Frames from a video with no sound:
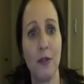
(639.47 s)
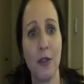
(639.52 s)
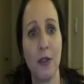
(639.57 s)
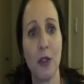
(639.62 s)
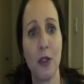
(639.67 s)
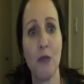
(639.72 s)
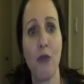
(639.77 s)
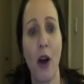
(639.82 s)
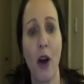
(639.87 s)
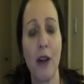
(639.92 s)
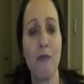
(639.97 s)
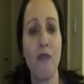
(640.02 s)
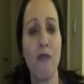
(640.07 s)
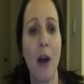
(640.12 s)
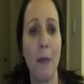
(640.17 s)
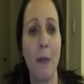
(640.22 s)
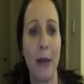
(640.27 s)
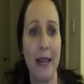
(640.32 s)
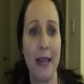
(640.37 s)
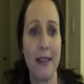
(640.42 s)
to write
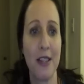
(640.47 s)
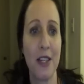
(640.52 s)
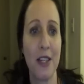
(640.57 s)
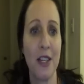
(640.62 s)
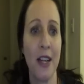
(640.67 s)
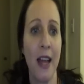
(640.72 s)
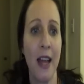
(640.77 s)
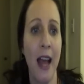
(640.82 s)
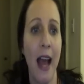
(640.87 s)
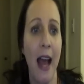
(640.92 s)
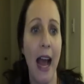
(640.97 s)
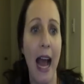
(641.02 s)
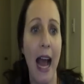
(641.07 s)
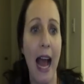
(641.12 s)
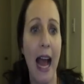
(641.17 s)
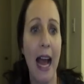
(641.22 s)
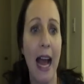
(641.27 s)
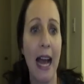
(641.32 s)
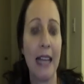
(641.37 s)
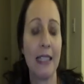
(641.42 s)
rubbish.
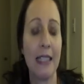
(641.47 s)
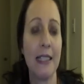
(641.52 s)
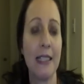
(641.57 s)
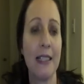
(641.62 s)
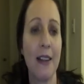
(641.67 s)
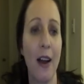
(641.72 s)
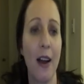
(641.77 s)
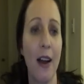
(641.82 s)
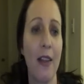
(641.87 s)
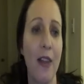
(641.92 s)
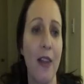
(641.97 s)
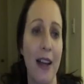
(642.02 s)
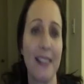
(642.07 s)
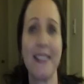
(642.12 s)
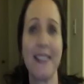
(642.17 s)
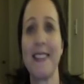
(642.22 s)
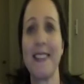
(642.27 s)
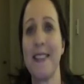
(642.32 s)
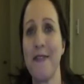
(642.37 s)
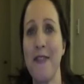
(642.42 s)
And
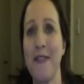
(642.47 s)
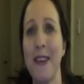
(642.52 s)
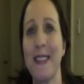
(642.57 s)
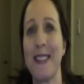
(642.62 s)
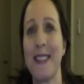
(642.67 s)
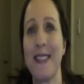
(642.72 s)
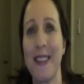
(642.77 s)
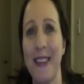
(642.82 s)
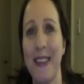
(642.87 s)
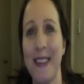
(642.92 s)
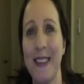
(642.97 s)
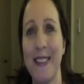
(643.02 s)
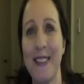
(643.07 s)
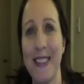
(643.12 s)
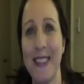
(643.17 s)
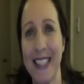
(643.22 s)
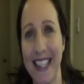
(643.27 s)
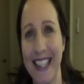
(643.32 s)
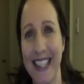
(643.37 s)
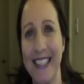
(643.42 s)
that's the first
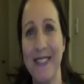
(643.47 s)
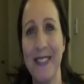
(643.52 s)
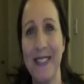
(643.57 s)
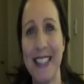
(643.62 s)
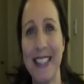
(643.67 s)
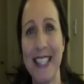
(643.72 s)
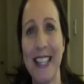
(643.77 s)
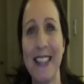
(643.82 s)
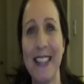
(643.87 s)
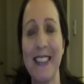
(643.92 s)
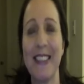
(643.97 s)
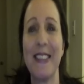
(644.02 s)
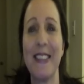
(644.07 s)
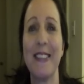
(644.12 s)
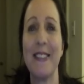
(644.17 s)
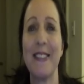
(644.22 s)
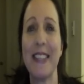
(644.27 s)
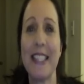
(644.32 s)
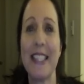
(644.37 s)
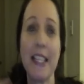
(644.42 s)
draft
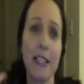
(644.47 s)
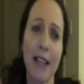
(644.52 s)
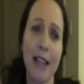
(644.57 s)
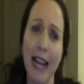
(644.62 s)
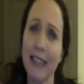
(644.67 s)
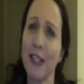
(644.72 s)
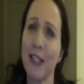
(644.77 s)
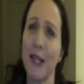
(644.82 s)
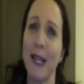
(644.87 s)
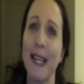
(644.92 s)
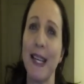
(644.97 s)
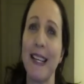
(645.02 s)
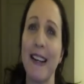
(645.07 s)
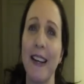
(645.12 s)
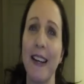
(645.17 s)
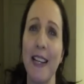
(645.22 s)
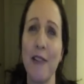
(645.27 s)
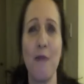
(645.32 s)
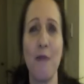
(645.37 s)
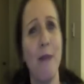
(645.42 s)
material, which is actually
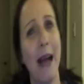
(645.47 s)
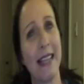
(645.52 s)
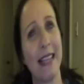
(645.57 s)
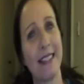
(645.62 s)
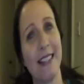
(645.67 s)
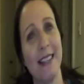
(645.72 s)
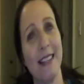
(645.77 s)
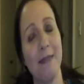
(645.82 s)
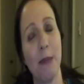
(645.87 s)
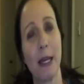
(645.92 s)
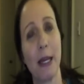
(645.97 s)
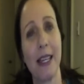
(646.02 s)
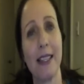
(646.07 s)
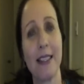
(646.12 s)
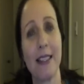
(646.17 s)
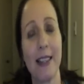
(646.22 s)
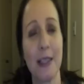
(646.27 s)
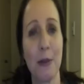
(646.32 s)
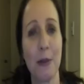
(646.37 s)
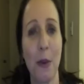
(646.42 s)
kind of meta
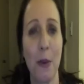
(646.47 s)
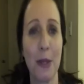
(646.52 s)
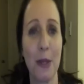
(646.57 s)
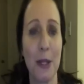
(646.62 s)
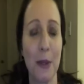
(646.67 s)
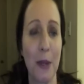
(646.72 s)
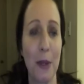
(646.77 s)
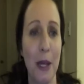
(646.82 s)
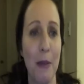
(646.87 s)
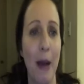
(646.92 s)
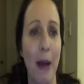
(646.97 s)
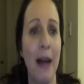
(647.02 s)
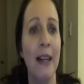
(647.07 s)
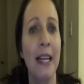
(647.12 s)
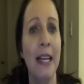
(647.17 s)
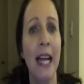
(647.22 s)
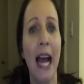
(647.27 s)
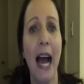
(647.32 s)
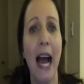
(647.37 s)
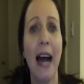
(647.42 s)
because that's what we're talking about.
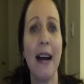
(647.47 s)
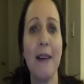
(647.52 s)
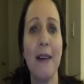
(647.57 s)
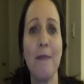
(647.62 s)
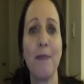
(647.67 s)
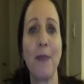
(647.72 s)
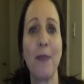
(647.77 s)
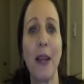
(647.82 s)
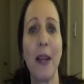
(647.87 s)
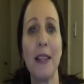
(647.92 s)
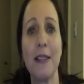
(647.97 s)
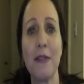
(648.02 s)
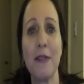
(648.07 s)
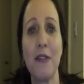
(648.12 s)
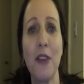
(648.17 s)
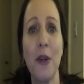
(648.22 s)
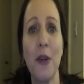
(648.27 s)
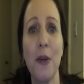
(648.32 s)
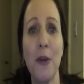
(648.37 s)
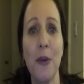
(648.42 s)
And a
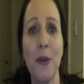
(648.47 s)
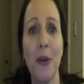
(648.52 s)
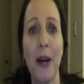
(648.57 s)
few